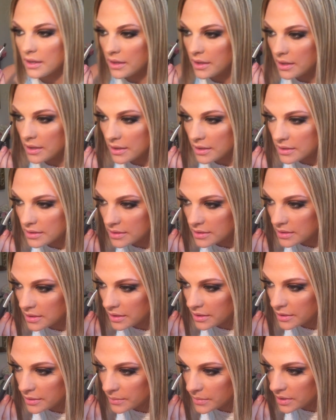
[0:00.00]
And
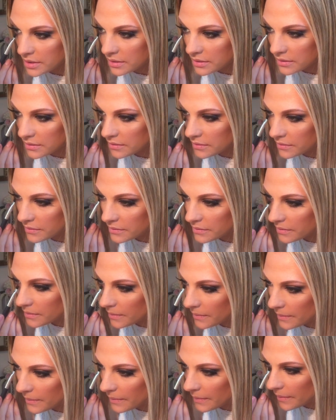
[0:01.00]
um, yeah,
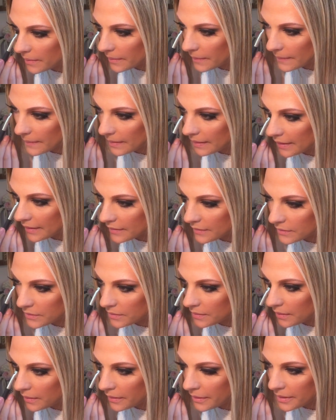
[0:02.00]
let's
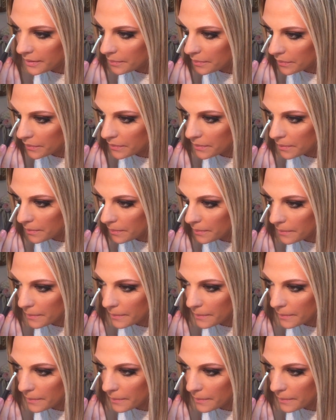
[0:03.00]
do the lips.